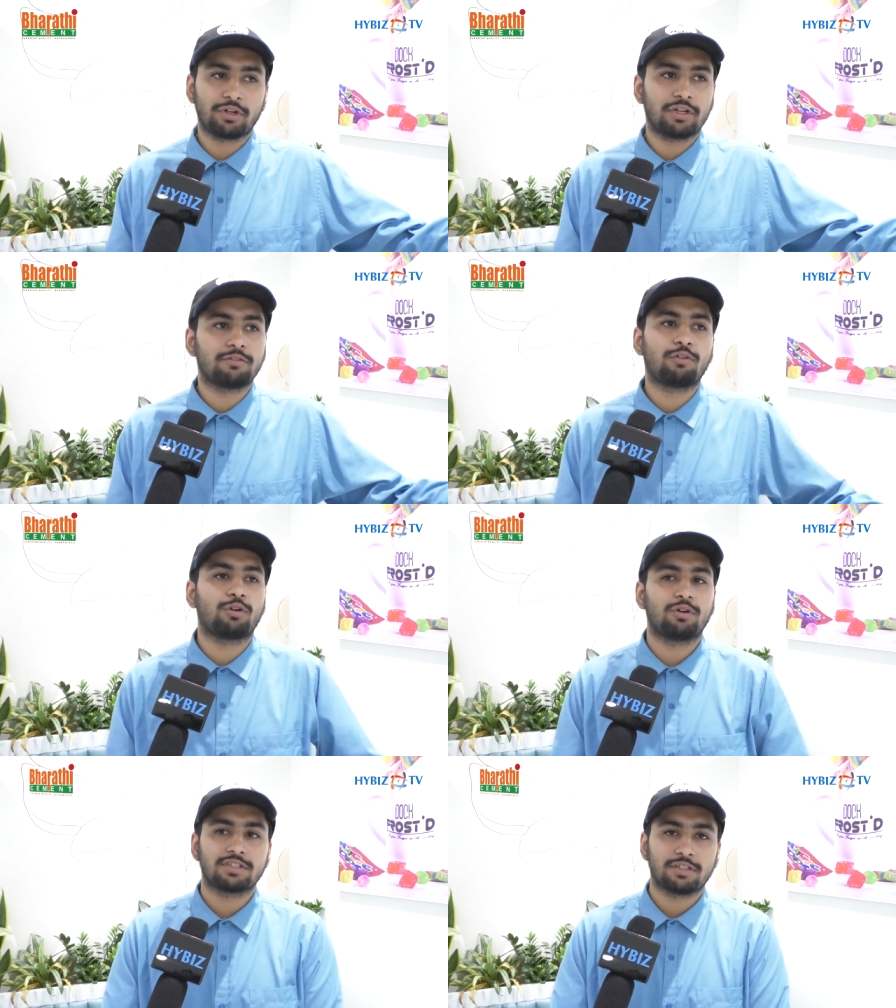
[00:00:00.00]
You can uh,
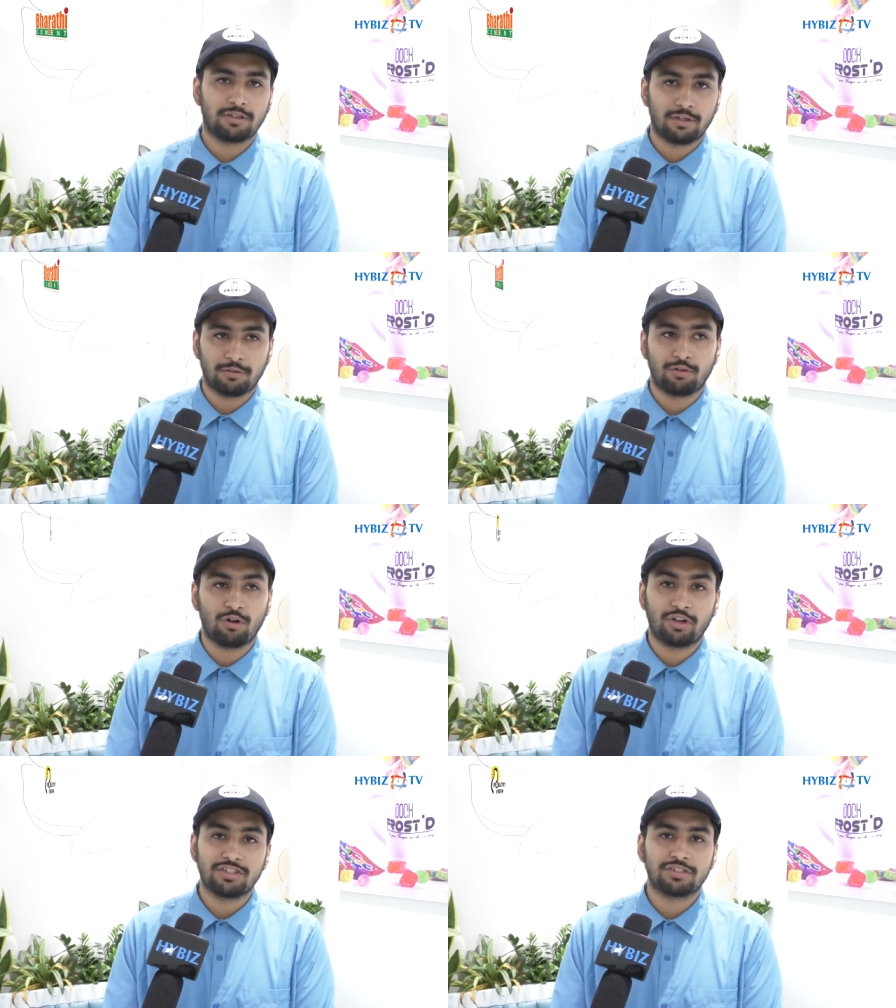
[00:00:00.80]
follow us uh,
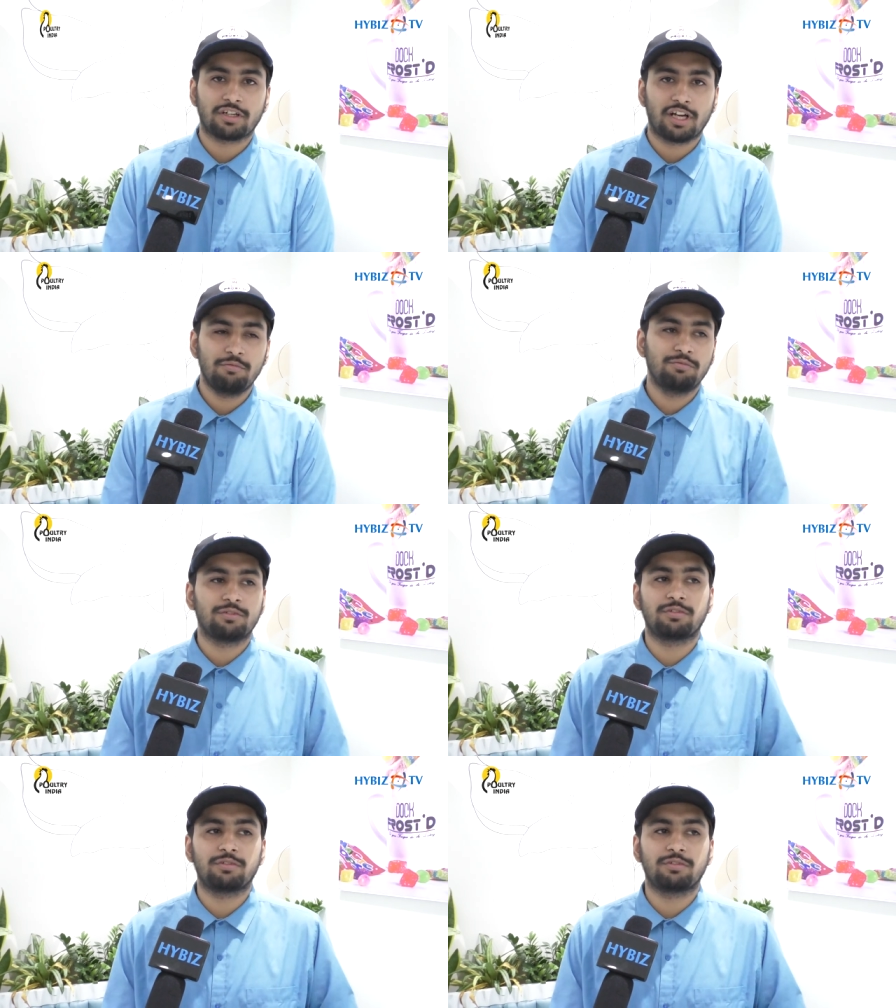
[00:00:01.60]
on Instagram.